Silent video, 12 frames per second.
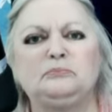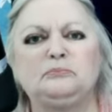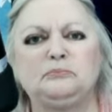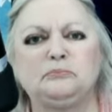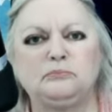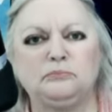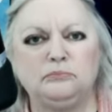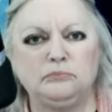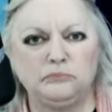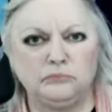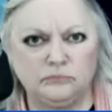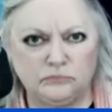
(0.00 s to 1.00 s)

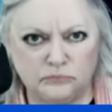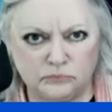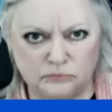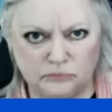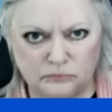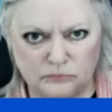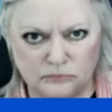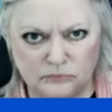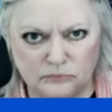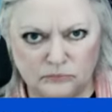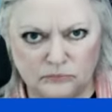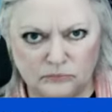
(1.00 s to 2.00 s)

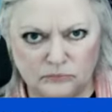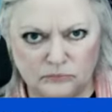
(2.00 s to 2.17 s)
(no one is talking)